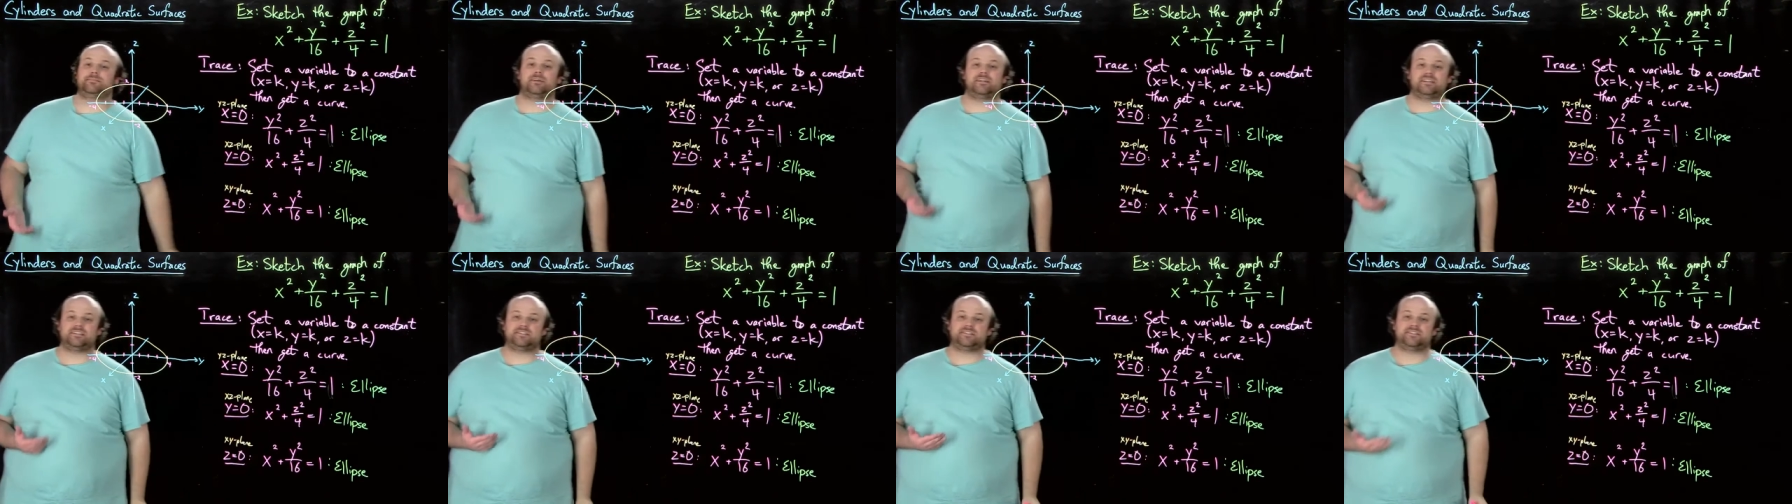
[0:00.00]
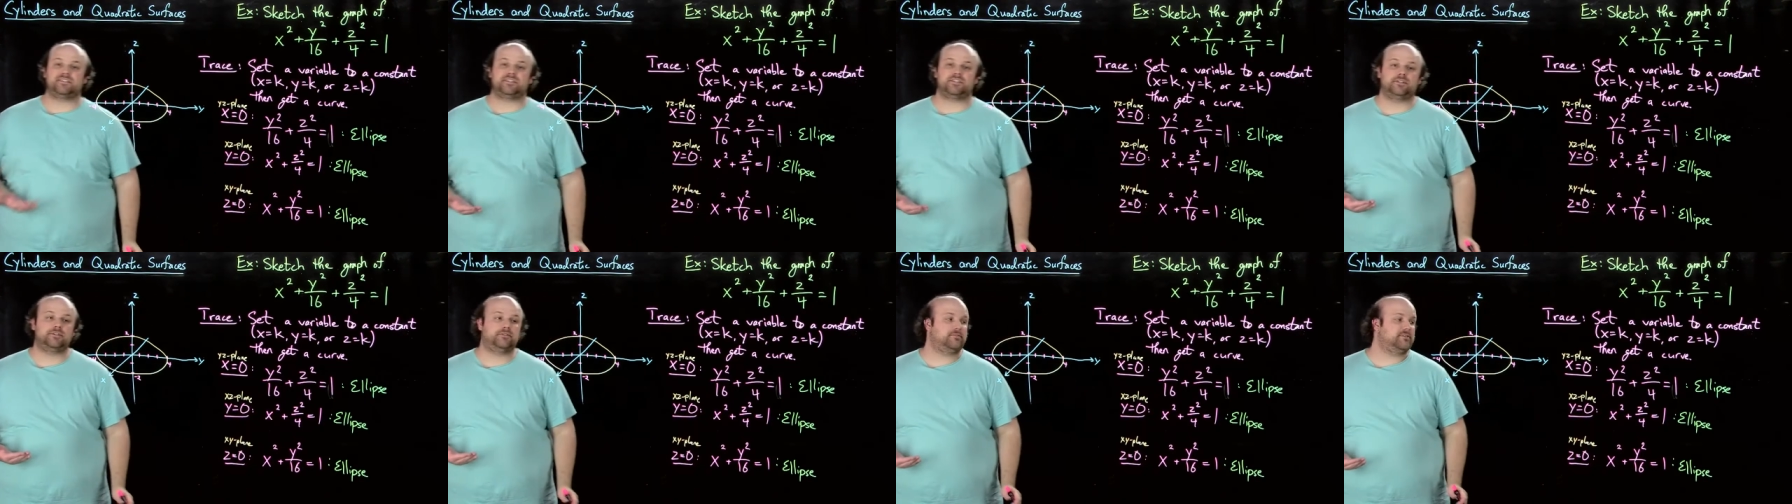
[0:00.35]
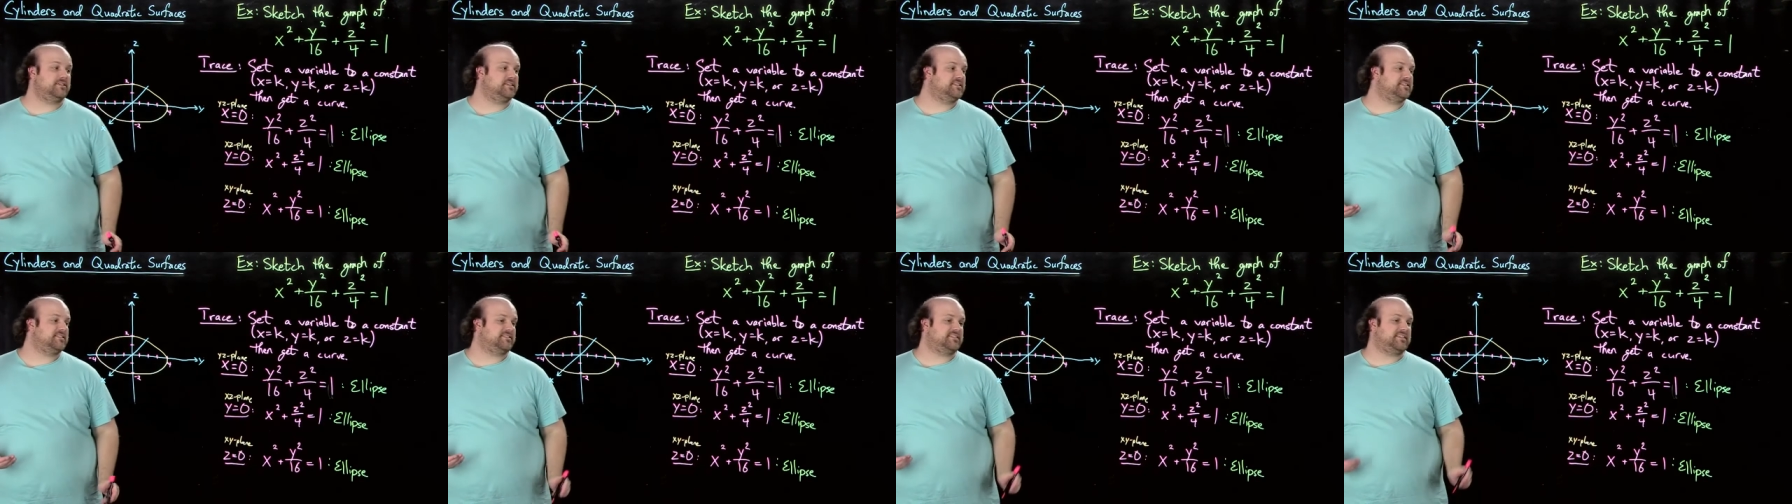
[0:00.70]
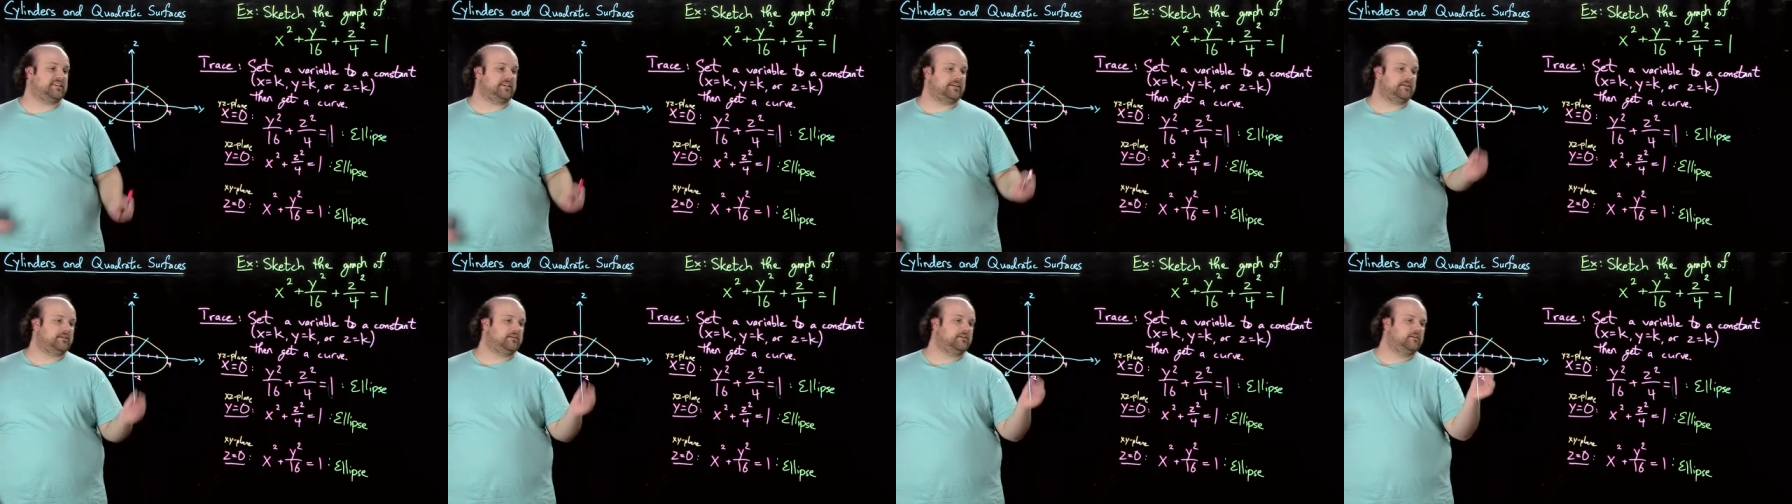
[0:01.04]
minus 2 in the
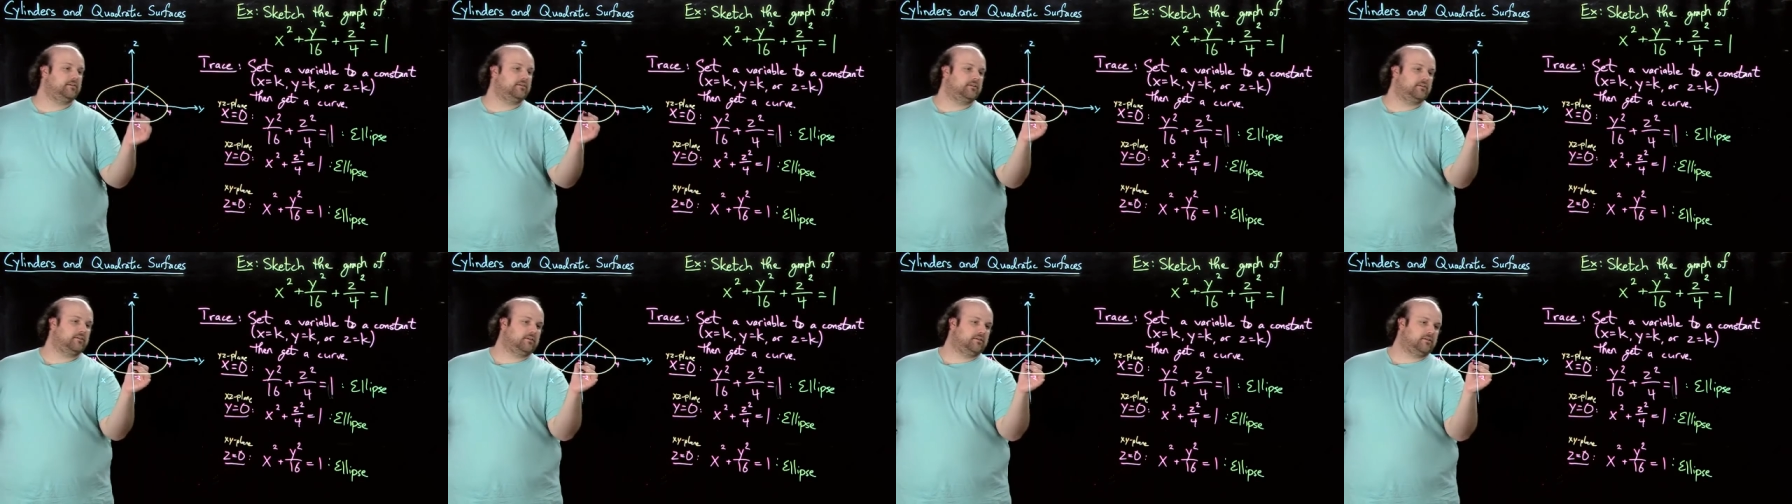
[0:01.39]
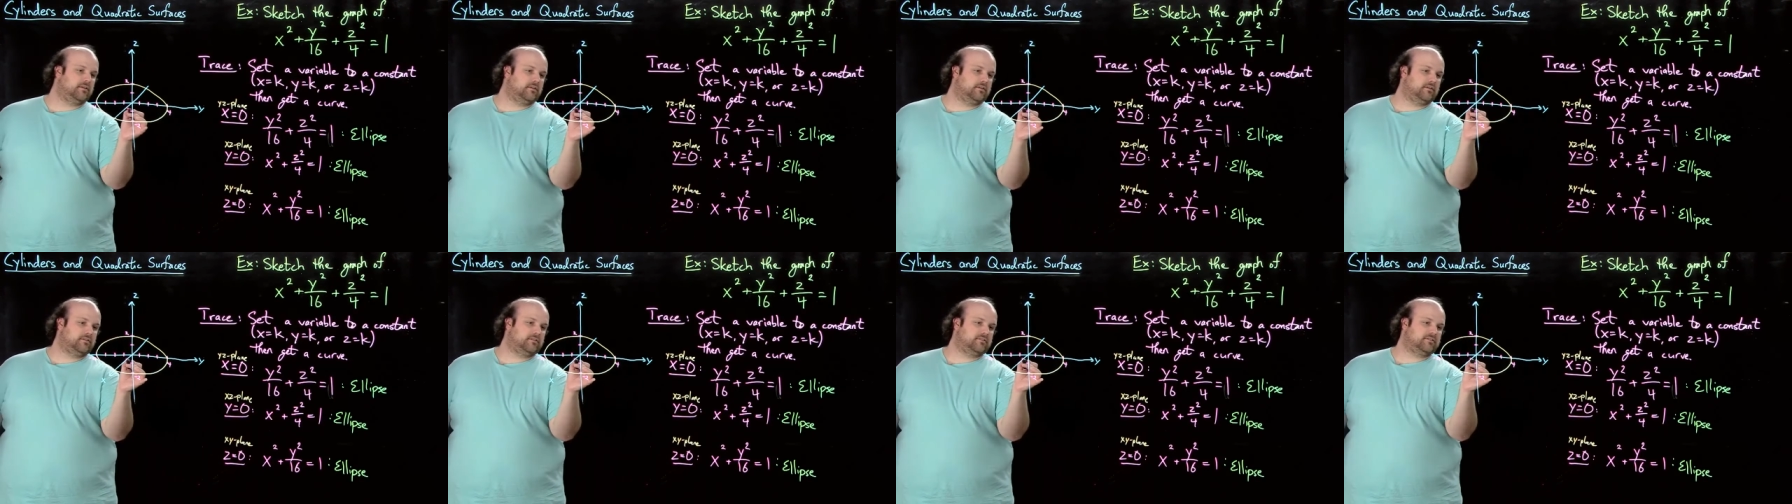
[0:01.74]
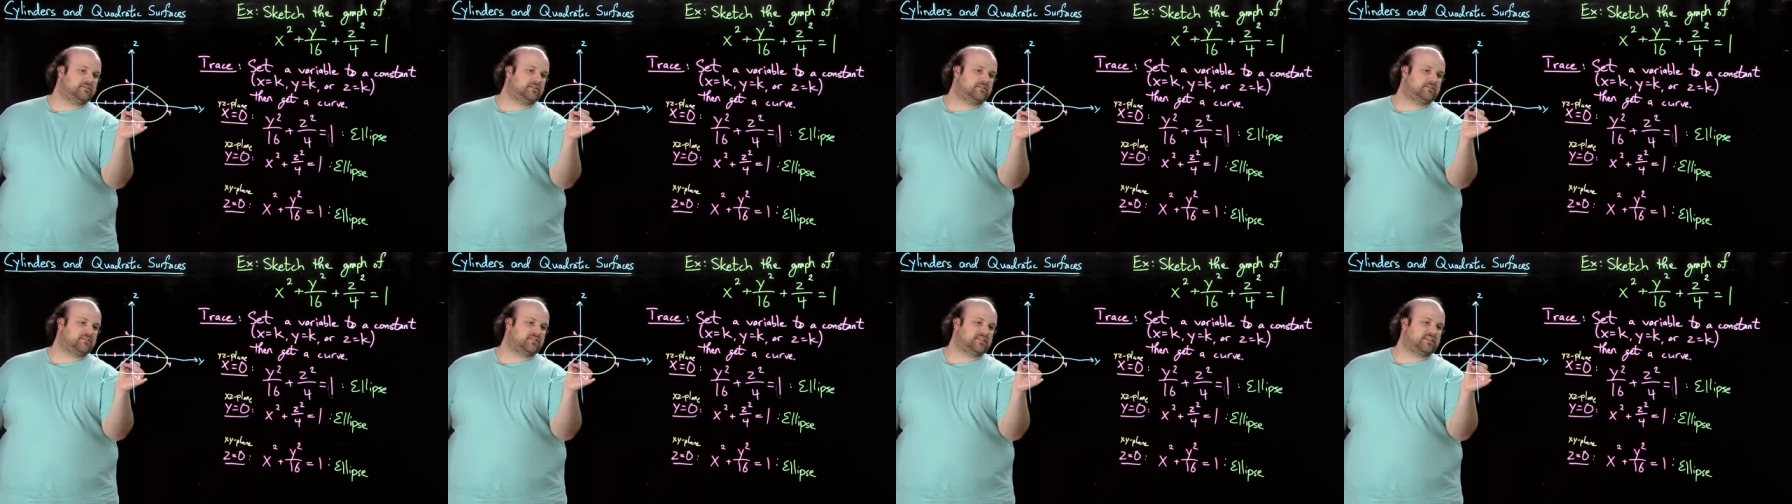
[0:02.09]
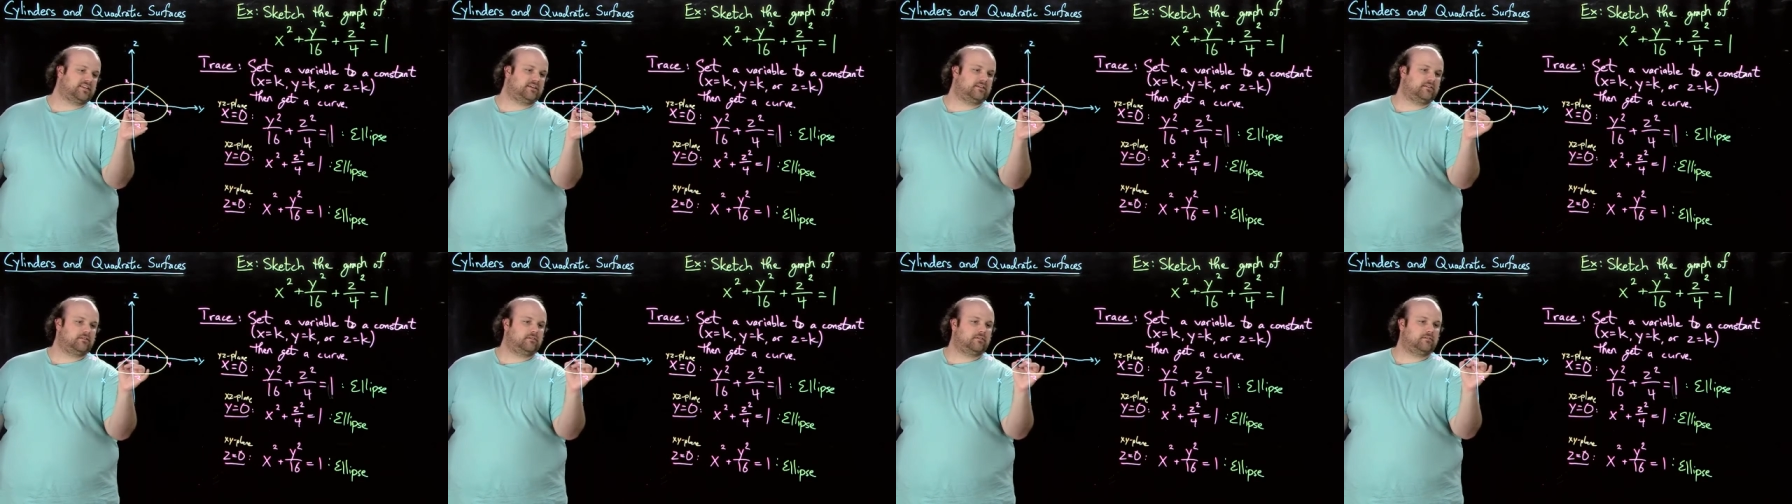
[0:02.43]
z. So let's
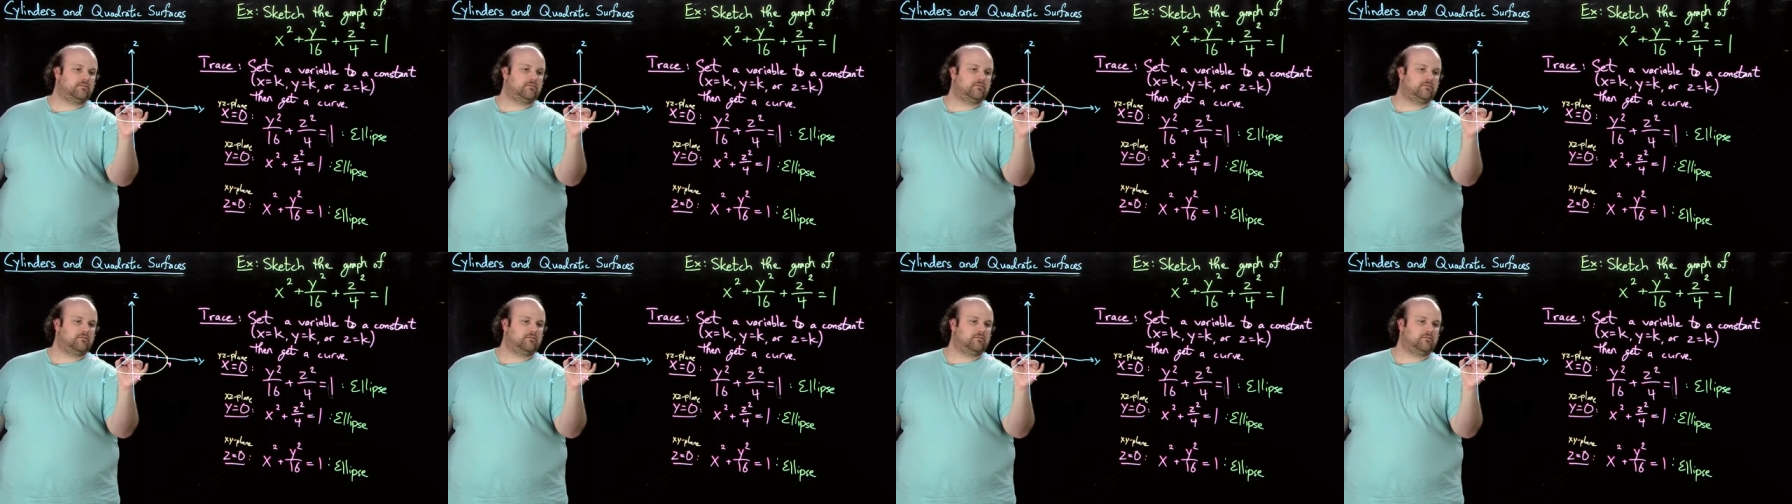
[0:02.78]
get